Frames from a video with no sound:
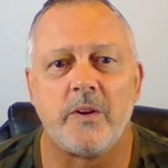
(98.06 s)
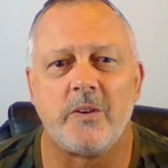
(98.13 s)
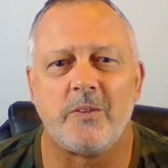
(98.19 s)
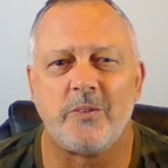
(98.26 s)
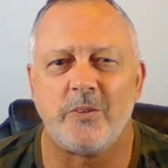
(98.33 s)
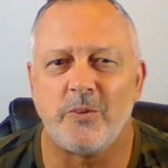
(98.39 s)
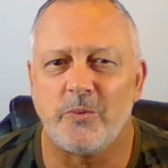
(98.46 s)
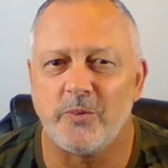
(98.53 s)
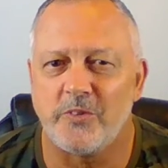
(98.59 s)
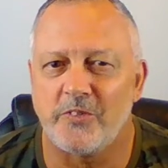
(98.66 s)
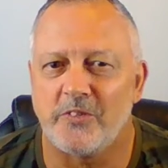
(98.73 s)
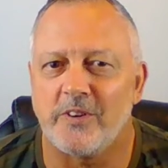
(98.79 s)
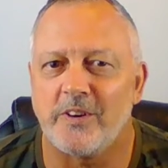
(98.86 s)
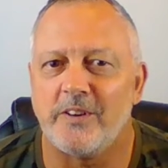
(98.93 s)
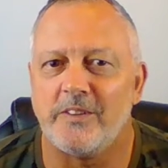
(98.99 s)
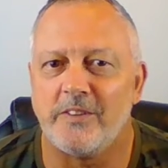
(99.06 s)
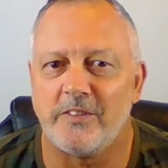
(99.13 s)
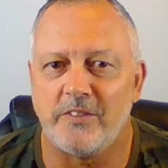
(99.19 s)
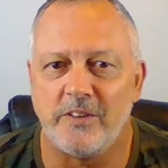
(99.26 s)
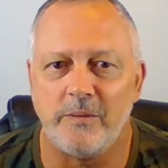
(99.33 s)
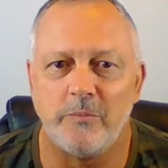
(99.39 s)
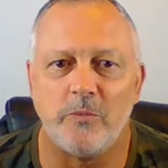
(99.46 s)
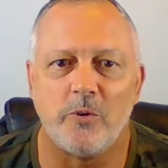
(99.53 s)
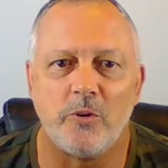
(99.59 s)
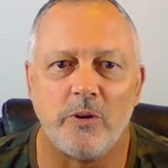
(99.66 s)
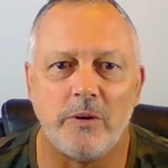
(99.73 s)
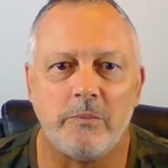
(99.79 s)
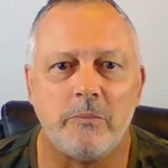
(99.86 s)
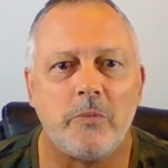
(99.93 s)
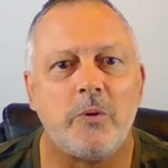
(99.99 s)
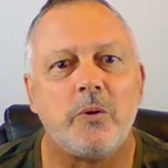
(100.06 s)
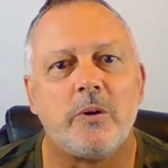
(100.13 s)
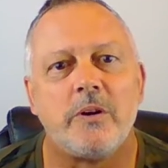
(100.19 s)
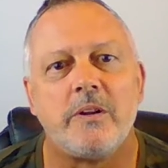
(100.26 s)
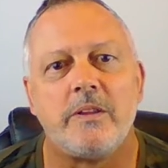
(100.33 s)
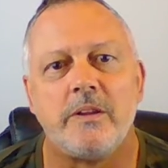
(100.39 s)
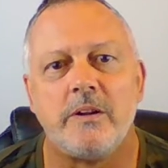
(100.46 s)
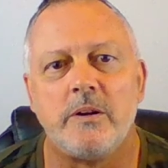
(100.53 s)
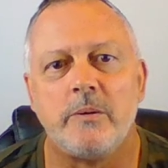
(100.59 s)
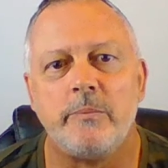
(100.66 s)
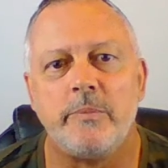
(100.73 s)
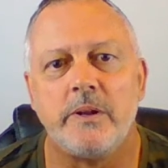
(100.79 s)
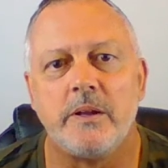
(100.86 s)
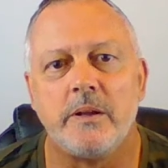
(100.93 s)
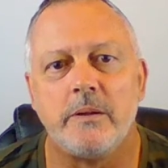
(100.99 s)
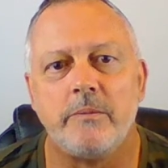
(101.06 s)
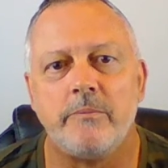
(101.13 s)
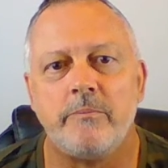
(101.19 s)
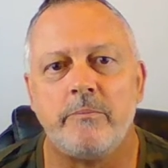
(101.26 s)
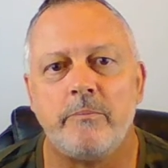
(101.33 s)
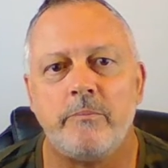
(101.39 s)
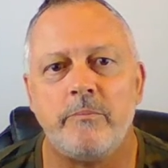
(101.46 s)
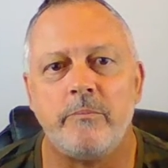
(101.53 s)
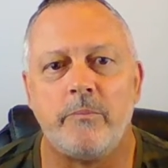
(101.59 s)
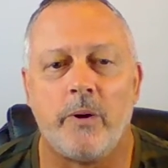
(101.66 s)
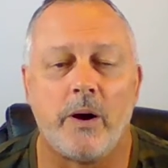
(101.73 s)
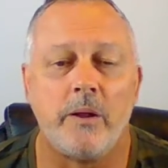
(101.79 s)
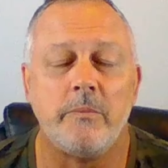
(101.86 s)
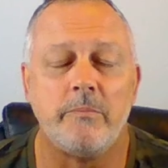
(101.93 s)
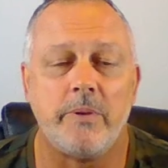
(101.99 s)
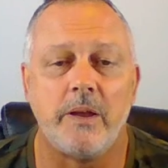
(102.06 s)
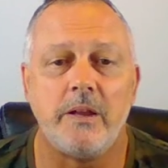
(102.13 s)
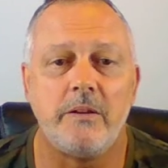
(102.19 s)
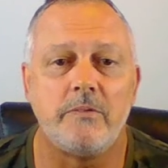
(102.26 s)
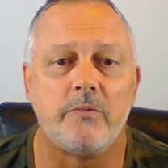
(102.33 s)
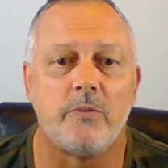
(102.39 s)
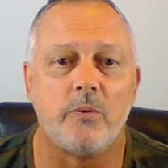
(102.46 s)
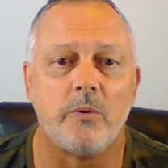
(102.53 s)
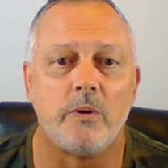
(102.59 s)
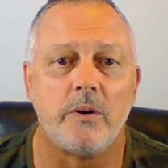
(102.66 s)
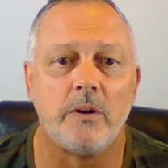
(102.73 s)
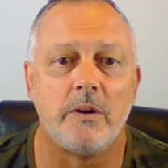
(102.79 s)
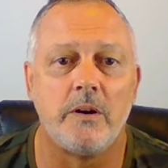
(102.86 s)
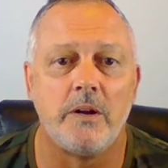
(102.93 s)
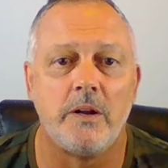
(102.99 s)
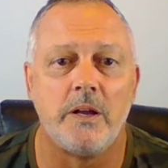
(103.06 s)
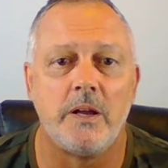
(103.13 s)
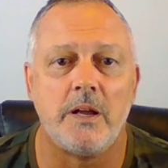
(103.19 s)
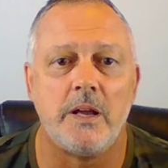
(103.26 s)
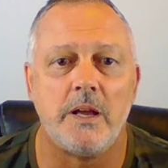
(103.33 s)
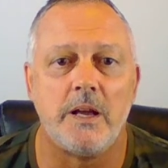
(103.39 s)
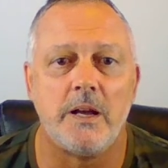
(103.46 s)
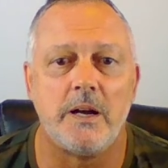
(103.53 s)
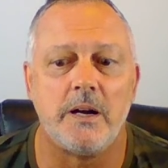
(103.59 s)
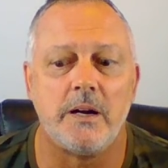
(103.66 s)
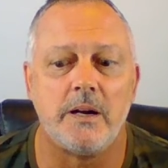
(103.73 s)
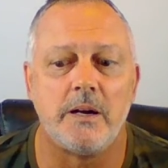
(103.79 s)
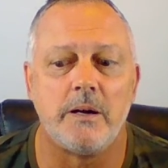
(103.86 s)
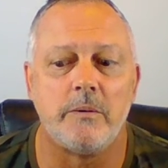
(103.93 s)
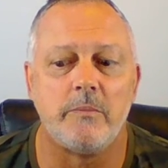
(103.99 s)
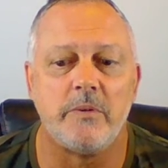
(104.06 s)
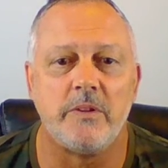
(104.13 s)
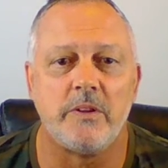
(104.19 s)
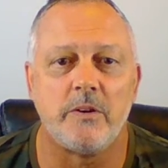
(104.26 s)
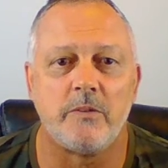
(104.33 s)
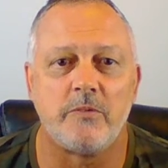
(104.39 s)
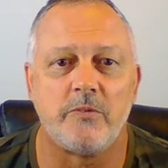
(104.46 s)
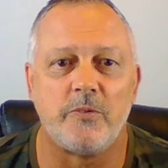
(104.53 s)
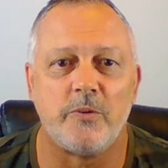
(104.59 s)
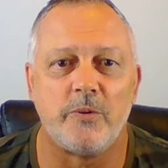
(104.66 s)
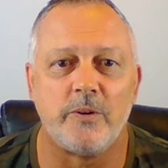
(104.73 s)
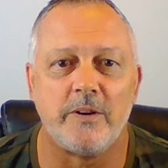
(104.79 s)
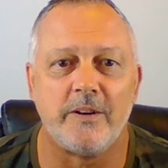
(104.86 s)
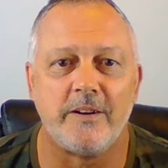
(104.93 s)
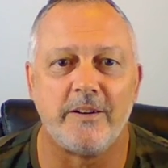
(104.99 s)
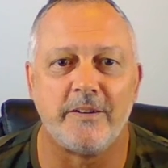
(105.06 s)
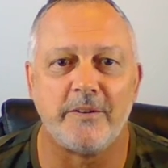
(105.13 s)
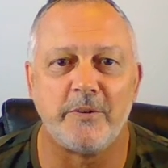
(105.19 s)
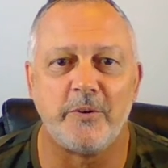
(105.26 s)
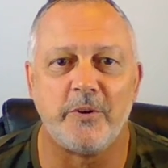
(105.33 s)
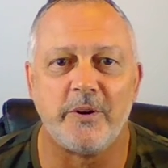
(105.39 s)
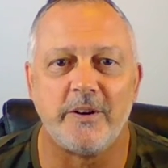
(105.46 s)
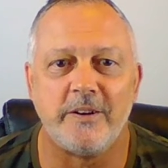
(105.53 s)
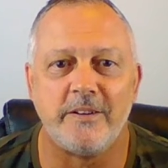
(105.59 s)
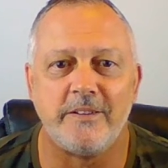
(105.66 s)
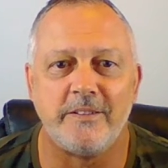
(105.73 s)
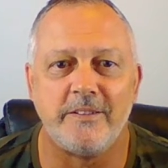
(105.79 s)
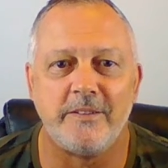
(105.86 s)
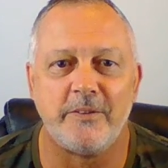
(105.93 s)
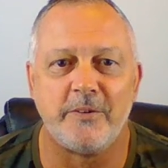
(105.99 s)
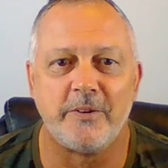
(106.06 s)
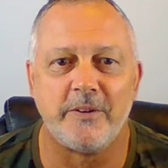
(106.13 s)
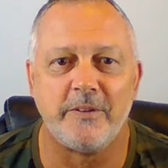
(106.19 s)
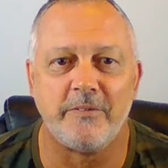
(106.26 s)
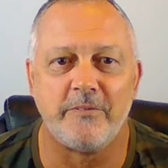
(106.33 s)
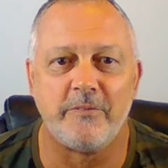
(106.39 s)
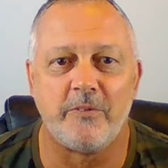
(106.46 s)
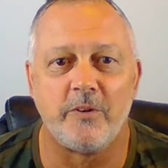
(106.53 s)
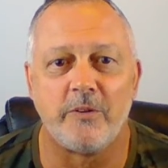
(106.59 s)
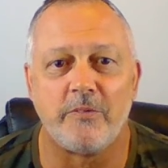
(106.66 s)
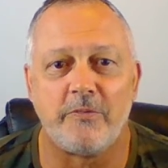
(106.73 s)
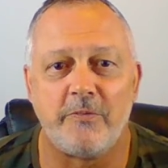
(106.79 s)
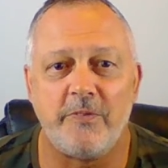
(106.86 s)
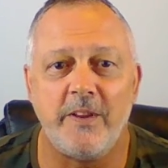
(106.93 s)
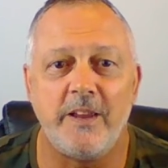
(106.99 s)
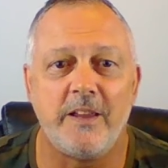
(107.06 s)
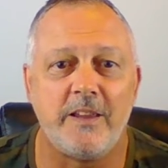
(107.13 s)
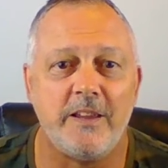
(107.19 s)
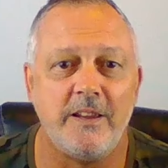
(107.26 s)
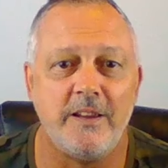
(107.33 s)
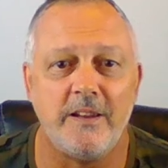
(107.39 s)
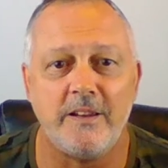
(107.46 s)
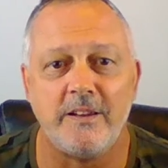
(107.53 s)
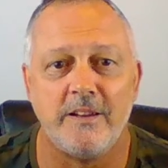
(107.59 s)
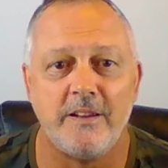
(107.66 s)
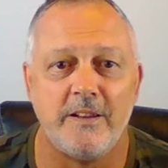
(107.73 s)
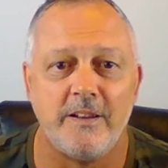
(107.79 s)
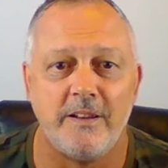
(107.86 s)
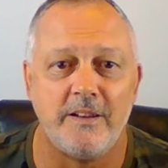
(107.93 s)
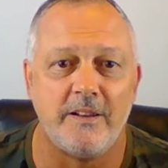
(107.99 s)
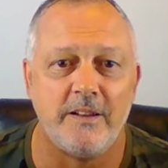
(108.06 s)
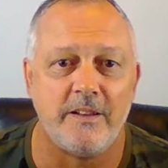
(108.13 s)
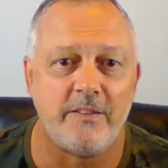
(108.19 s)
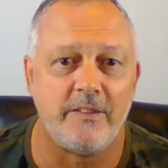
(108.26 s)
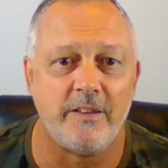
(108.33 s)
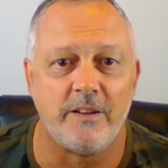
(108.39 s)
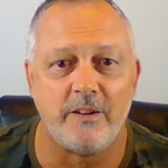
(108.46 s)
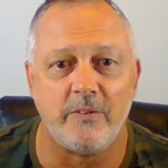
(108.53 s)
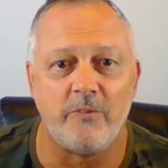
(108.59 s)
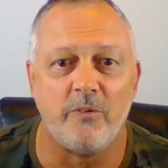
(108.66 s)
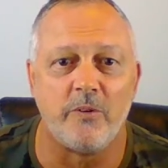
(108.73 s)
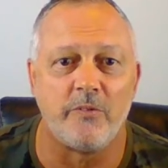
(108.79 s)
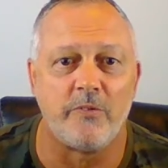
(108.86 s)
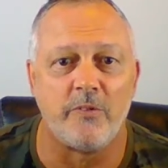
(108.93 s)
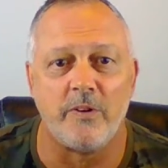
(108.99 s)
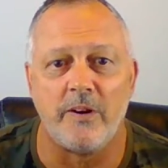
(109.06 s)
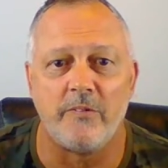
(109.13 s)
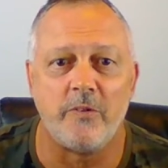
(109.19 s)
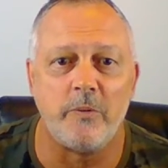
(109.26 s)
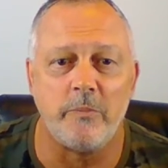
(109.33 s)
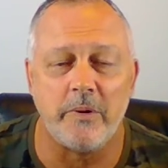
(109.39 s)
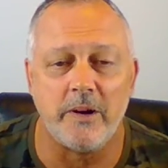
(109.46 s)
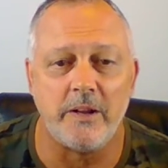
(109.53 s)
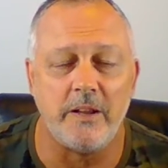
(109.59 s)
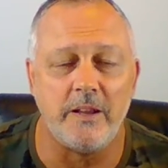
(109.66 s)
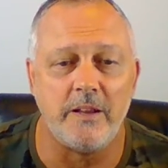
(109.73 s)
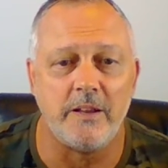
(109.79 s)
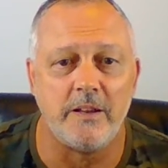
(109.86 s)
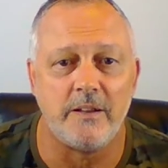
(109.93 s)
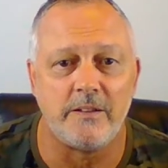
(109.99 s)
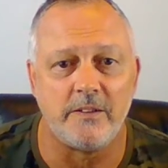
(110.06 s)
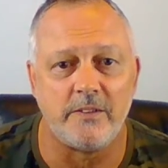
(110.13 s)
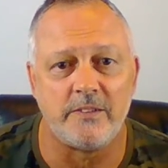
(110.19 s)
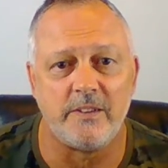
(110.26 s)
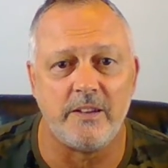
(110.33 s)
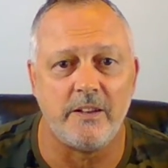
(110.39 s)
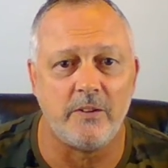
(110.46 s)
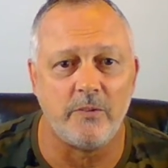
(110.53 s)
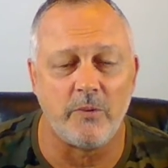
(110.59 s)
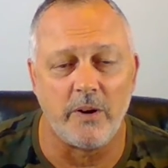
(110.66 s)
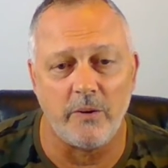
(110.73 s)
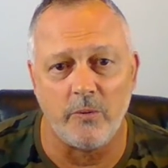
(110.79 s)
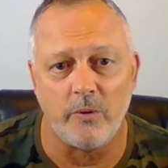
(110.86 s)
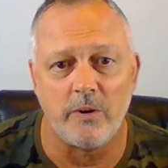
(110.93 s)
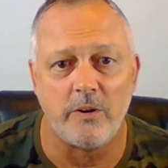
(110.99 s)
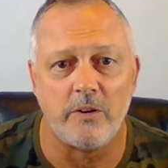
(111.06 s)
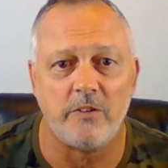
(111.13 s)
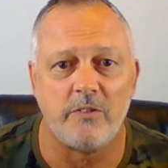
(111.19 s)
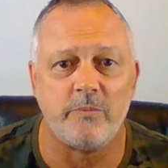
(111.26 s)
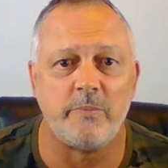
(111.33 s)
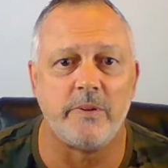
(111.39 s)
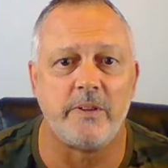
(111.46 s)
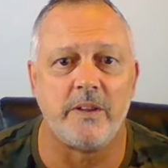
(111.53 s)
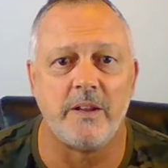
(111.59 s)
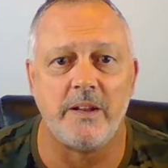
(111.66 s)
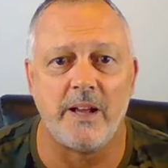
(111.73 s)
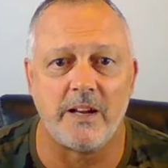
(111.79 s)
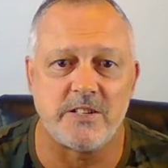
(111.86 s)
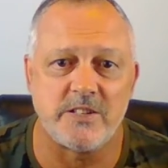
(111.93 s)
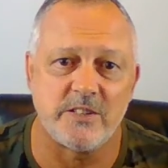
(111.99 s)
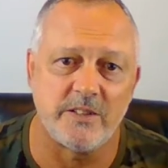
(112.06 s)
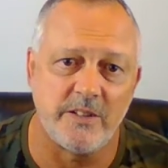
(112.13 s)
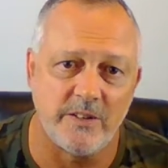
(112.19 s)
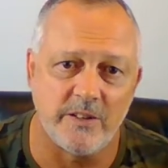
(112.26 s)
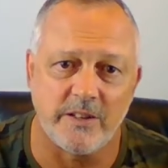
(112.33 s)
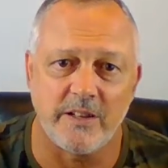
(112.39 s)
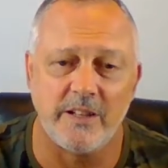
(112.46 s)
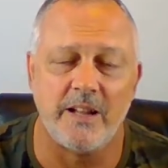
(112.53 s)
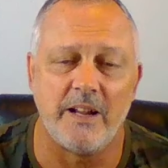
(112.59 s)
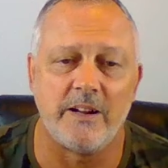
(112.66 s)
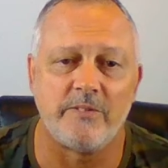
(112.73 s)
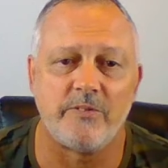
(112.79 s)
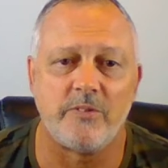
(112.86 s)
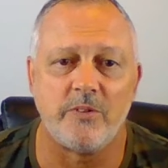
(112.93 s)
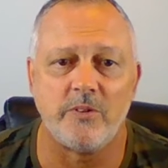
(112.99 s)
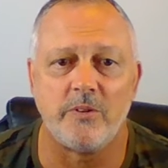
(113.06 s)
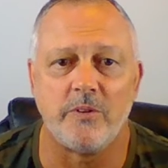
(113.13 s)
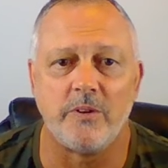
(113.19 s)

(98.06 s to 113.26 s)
although we're starting to see more and more that are being bought and paid for, and therefore are faking that we're for everybody to say the right words, but then actually looking after